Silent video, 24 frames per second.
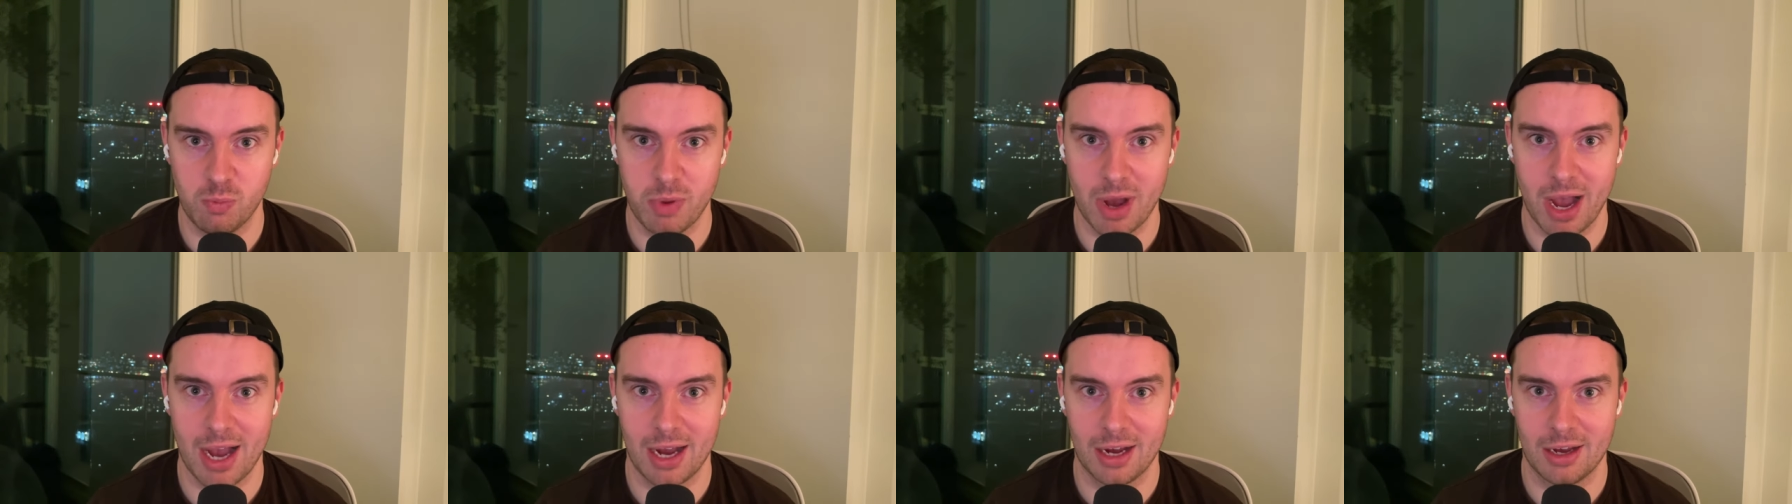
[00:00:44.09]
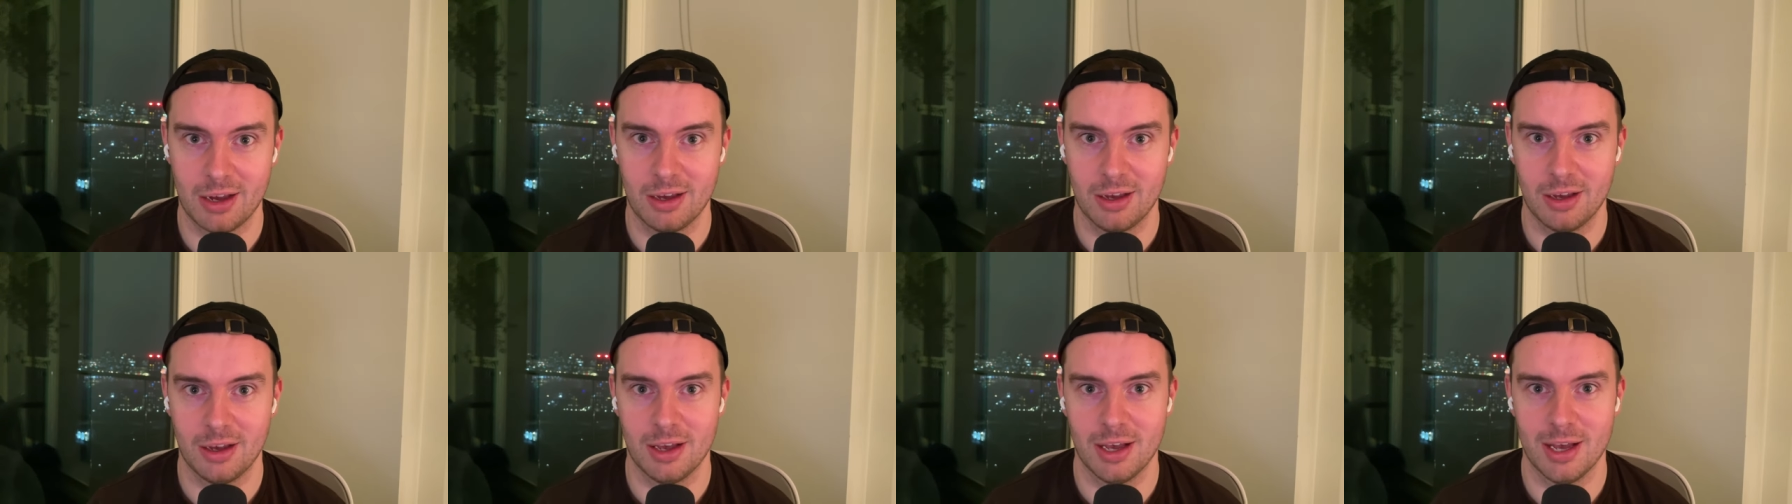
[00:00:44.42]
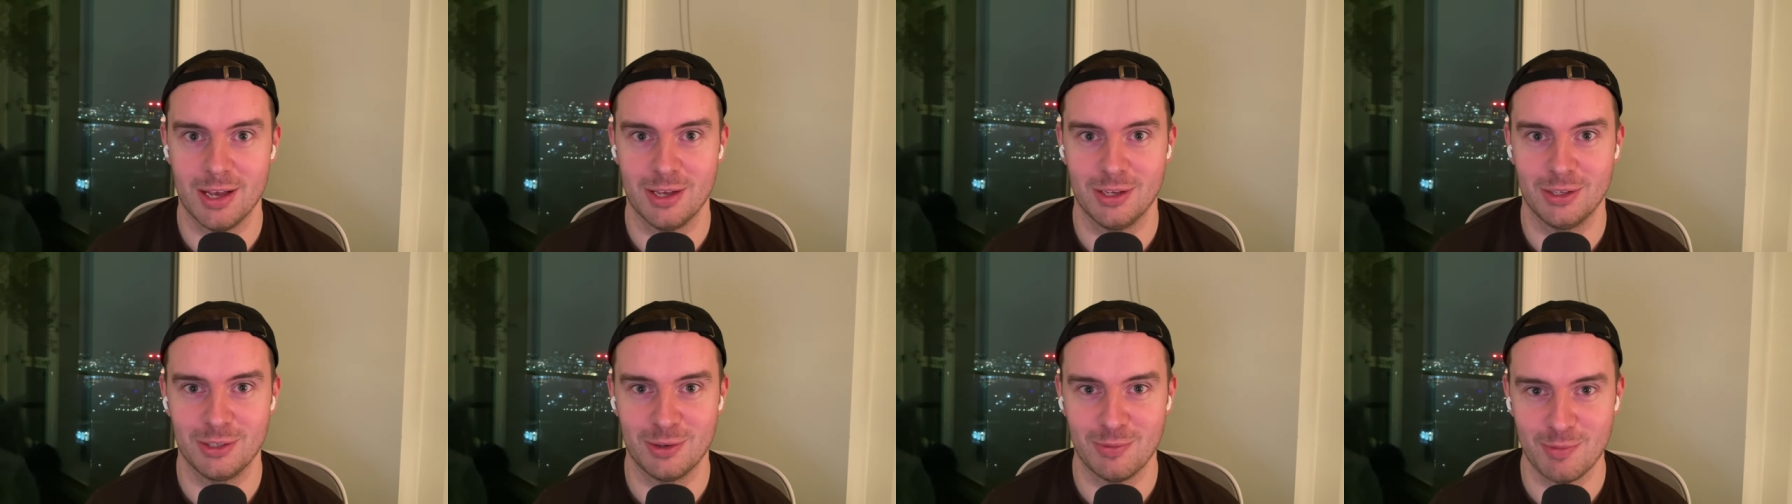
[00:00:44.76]
back
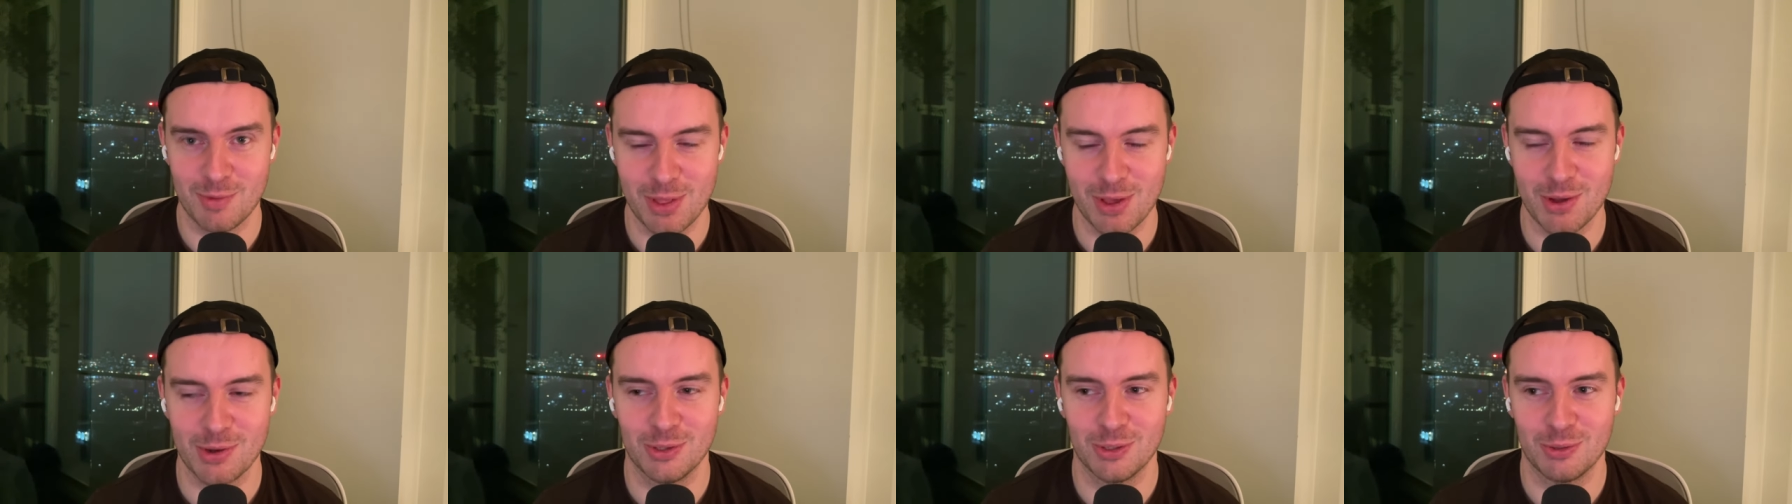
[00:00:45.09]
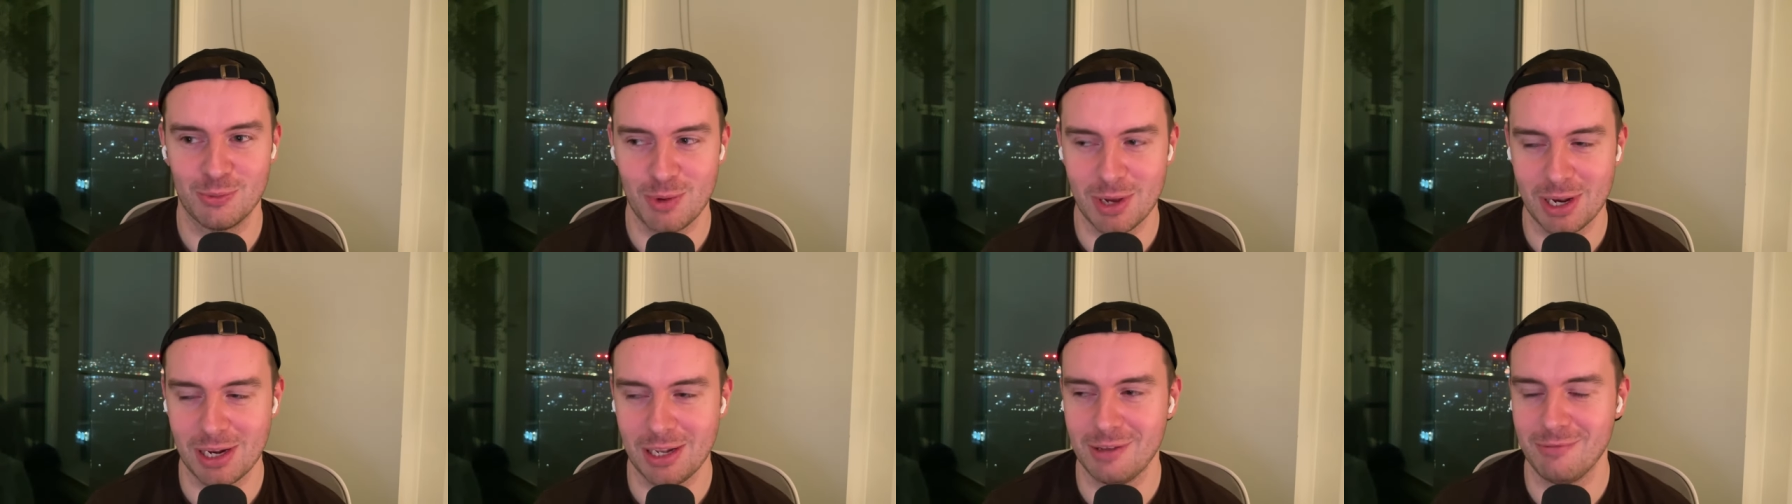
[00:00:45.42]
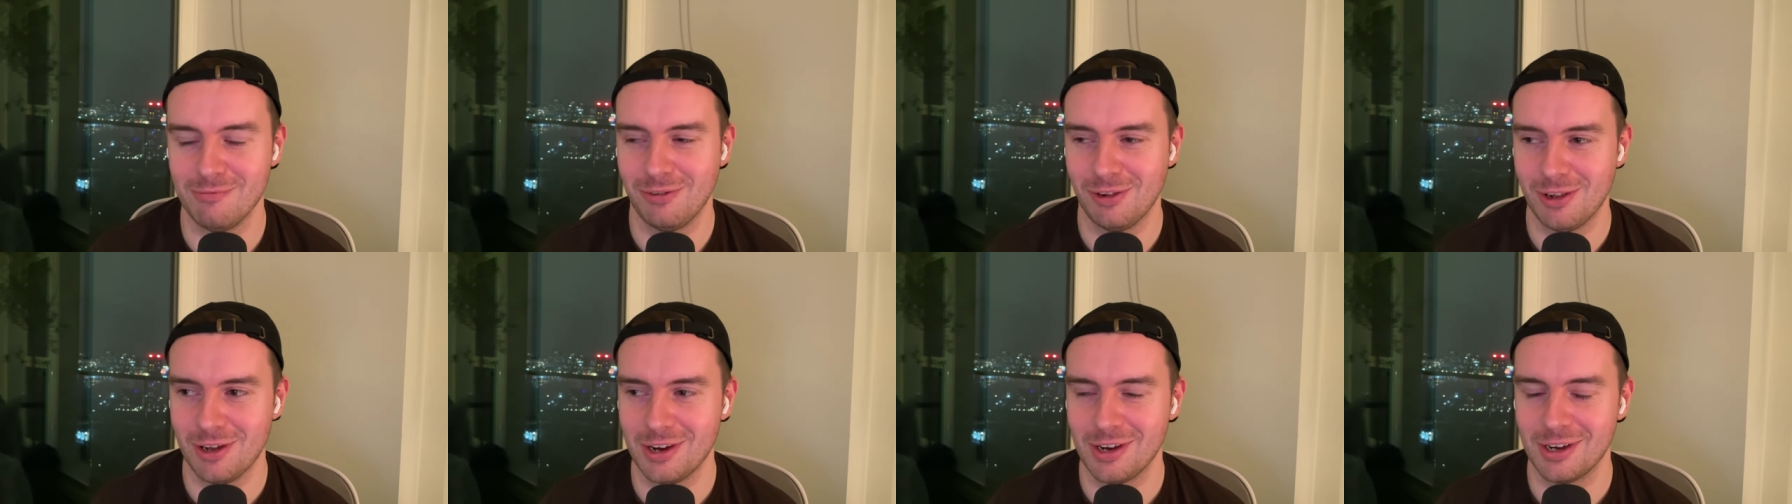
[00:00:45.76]
uh, some of those weekly
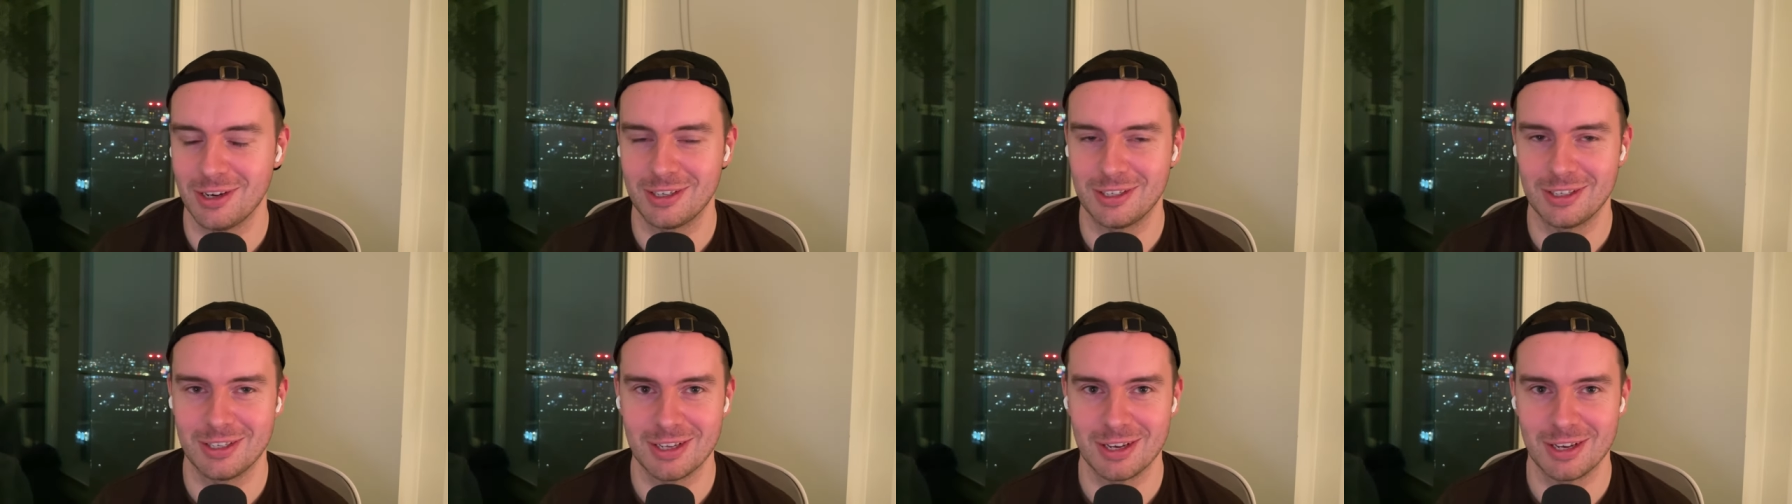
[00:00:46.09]
vlogs.